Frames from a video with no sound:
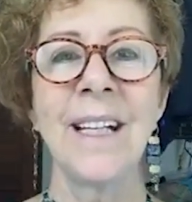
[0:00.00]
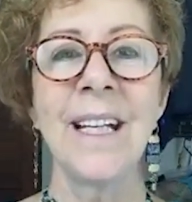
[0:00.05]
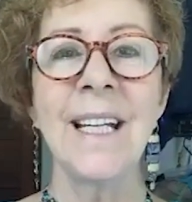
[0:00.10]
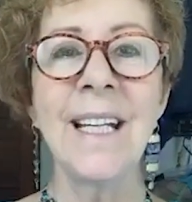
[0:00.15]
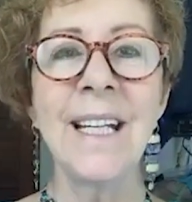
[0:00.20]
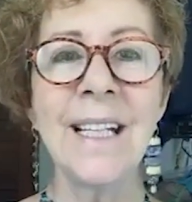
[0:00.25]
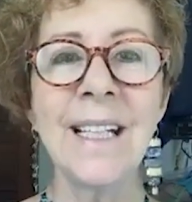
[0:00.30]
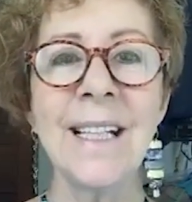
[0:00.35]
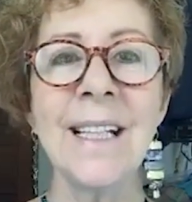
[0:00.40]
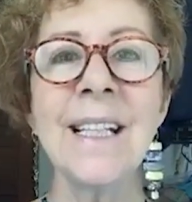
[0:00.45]

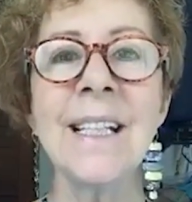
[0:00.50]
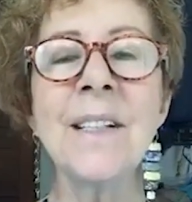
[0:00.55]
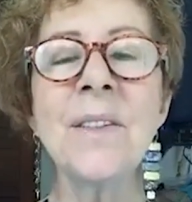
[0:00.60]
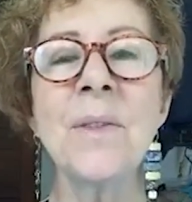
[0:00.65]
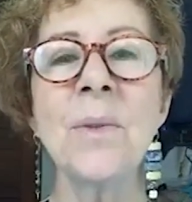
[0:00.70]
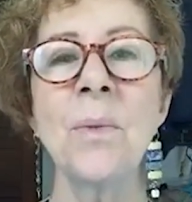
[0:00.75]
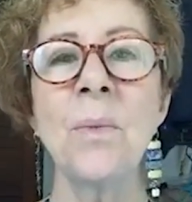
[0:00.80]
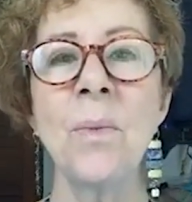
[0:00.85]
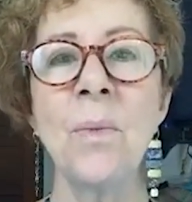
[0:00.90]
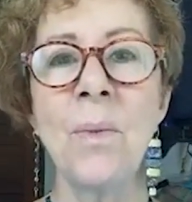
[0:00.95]
in
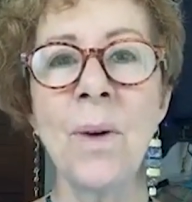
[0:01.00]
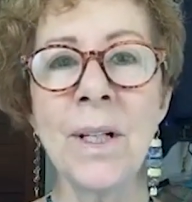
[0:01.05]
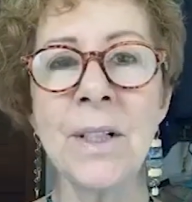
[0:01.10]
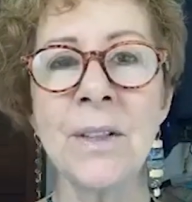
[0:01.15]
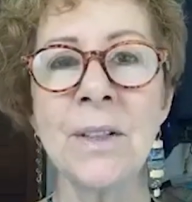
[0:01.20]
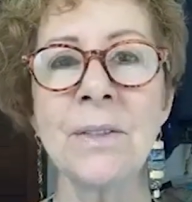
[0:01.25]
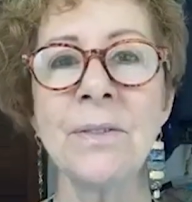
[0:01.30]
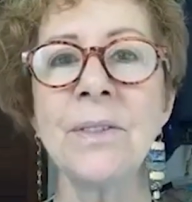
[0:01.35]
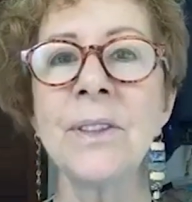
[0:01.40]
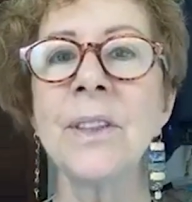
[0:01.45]
this
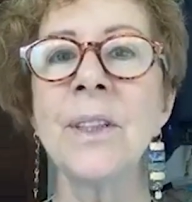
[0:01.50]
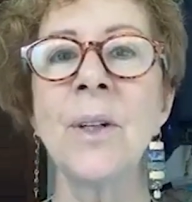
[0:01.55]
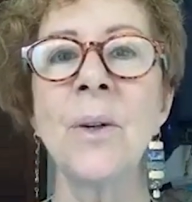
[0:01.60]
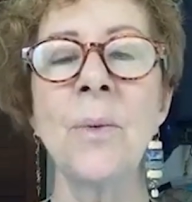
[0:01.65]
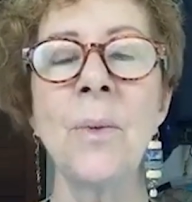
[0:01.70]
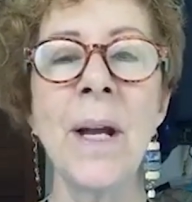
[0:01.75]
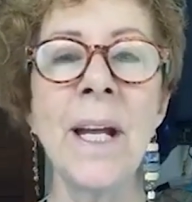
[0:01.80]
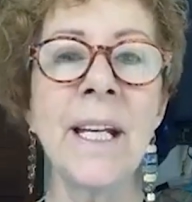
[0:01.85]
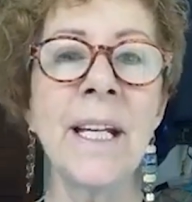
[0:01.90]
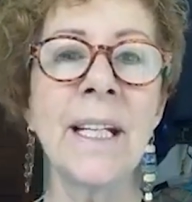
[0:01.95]
wonderful
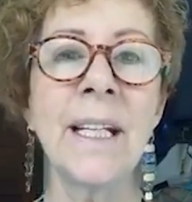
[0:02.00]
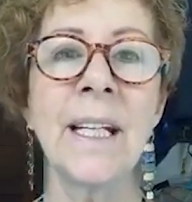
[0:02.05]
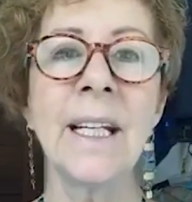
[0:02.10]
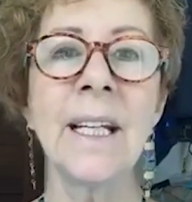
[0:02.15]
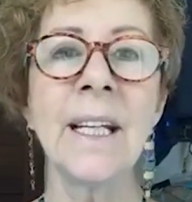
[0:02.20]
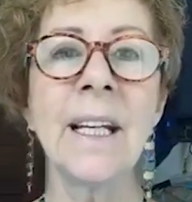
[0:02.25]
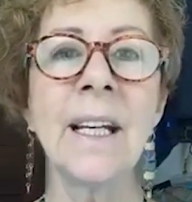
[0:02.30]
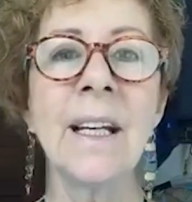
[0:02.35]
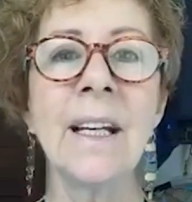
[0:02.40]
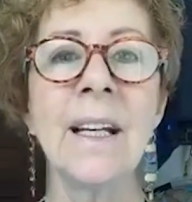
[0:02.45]

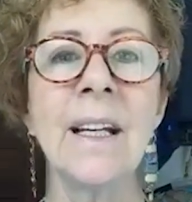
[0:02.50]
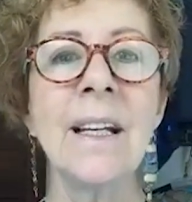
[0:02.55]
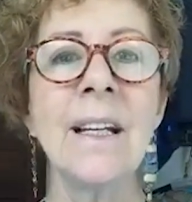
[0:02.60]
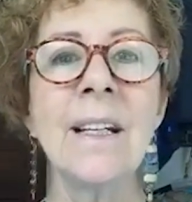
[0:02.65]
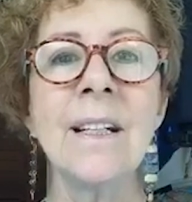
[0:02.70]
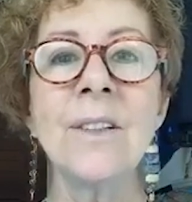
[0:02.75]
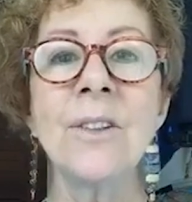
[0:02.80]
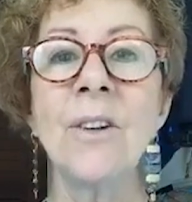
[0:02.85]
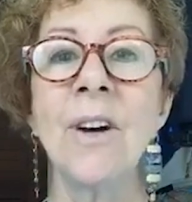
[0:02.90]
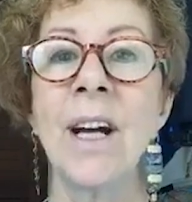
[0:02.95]
awakening.
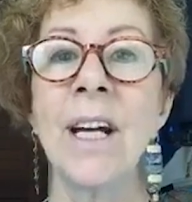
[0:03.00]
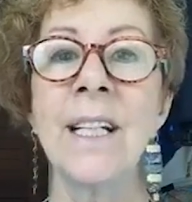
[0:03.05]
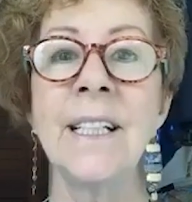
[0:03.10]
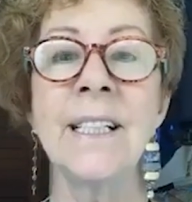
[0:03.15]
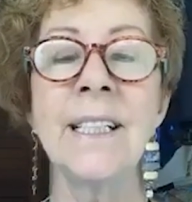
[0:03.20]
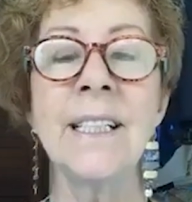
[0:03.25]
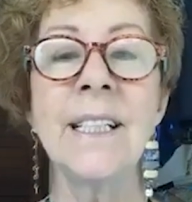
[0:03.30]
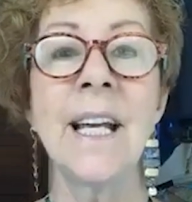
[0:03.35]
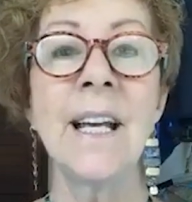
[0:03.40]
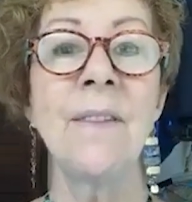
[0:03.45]
Kriyana
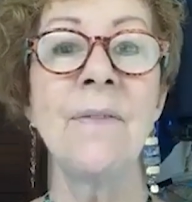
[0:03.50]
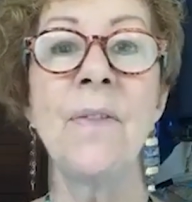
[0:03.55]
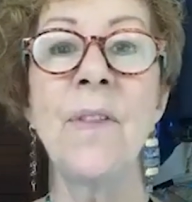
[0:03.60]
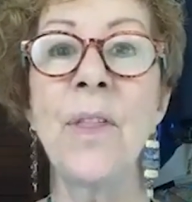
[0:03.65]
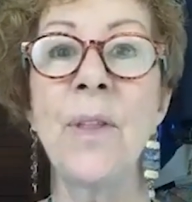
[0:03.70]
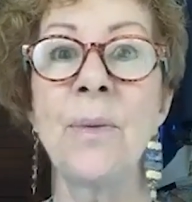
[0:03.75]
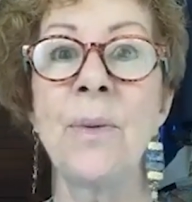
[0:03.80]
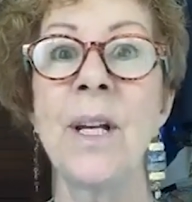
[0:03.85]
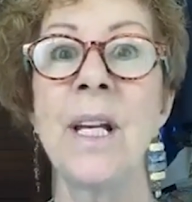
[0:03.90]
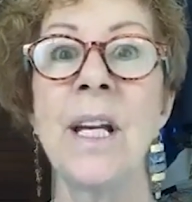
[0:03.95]
said
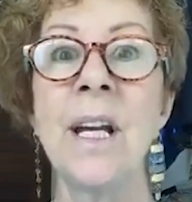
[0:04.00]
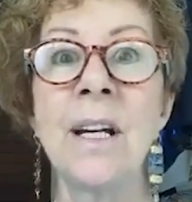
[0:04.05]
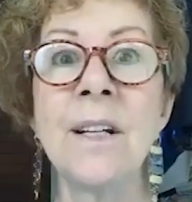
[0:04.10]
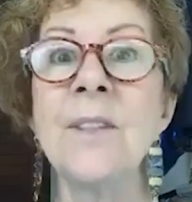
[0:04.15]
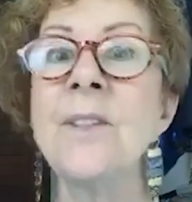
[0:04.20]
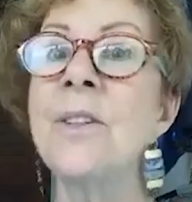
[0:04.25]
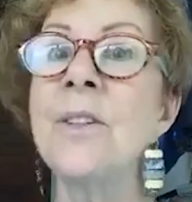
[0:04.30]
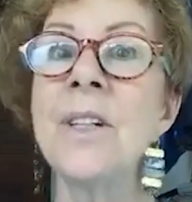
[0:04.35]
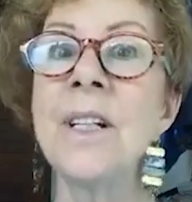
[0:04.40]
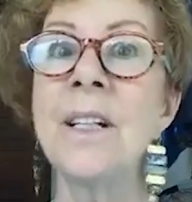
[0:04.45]

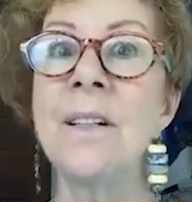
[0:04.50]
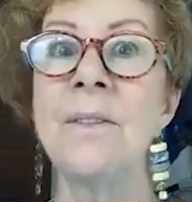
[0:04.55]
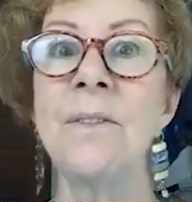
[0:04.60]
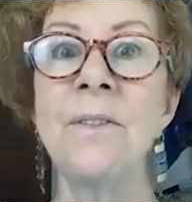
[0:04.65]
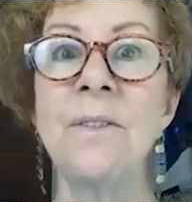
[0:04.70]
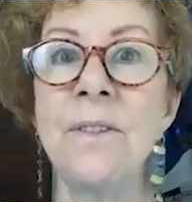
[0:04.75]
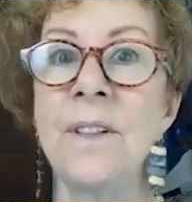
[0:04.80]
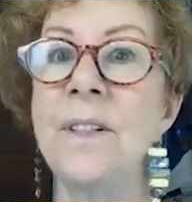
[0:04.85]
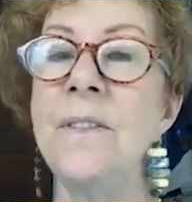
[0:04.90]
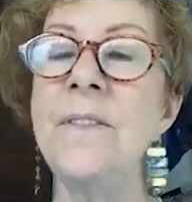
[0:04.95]

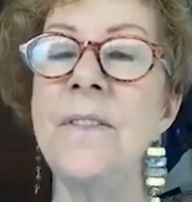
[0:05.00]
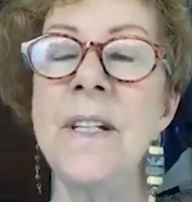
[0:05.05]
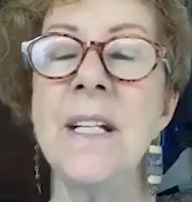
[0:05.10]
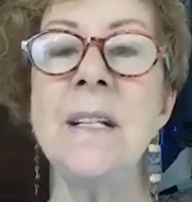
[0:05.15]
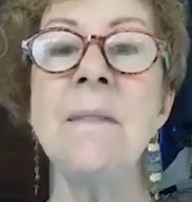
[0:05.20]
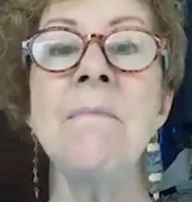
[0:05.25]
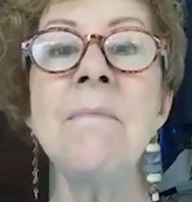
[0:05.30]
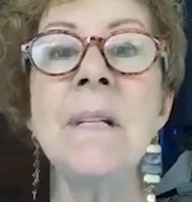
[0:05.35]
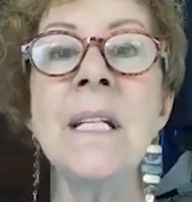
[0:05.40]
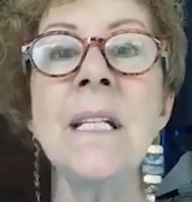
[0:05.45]
350
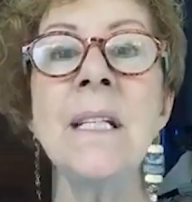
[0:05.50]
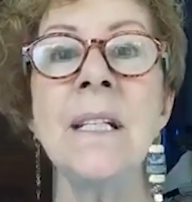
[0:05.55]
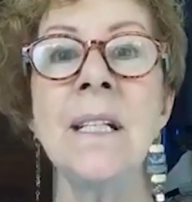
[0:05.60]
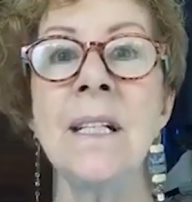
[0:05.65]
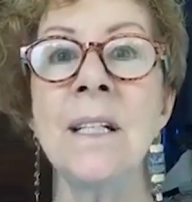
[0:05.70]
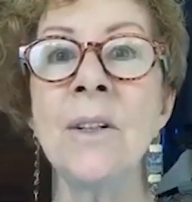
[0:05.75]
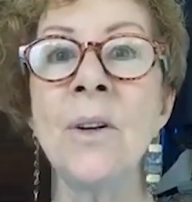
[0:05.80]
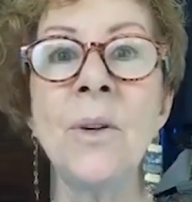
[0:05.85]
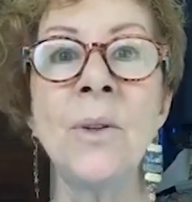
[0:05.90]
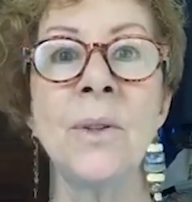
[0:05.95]

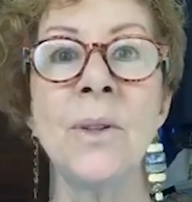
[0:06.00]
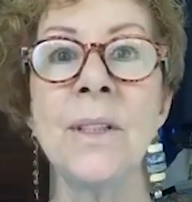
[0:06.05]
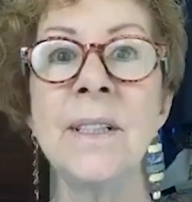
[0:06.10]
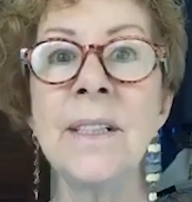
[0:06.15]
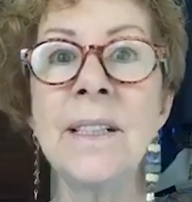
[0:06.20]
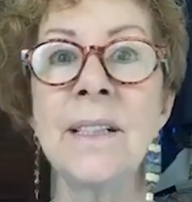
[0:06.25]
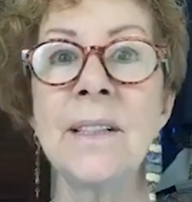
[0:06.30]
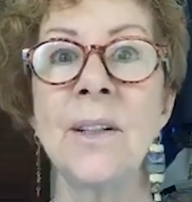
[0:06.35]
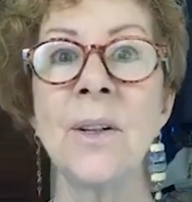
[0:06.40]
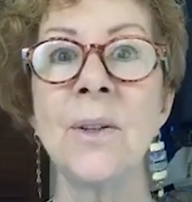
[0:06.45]
million old
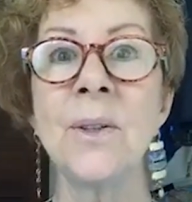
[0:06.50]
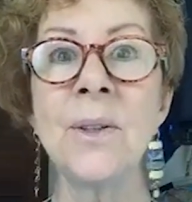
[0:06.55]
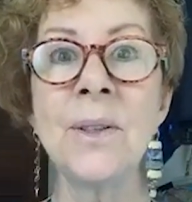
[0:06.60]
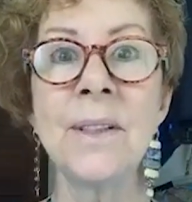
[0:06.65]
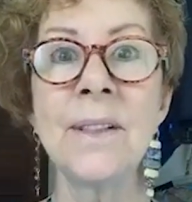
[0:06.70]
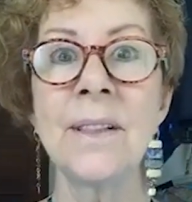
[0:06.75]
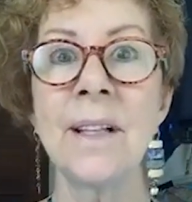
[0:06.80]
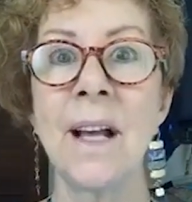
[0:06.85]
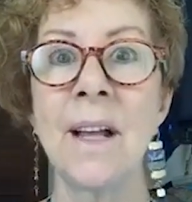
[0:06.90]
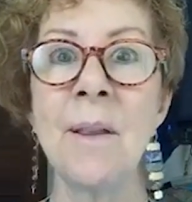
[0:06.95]

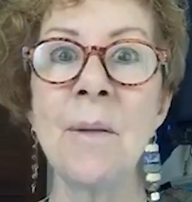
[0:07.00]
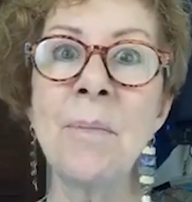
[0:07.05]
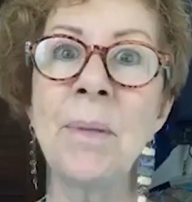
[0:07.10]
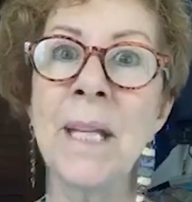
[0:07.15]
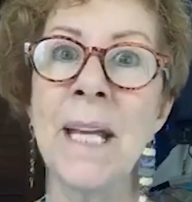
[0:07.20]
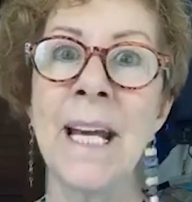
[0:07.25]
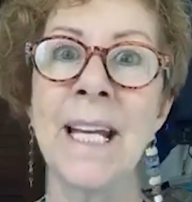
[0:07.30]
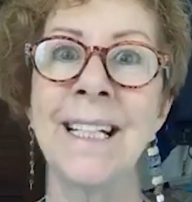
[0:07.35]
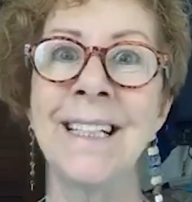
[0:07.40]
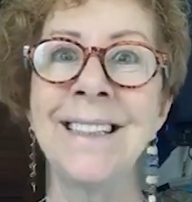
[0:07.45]
souls on the
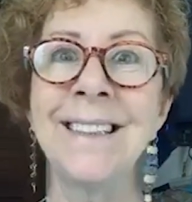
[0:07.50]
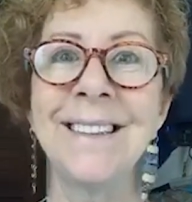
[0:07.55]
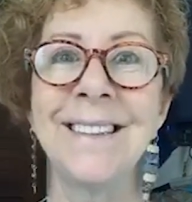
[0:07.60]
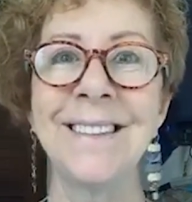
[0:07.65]
planet,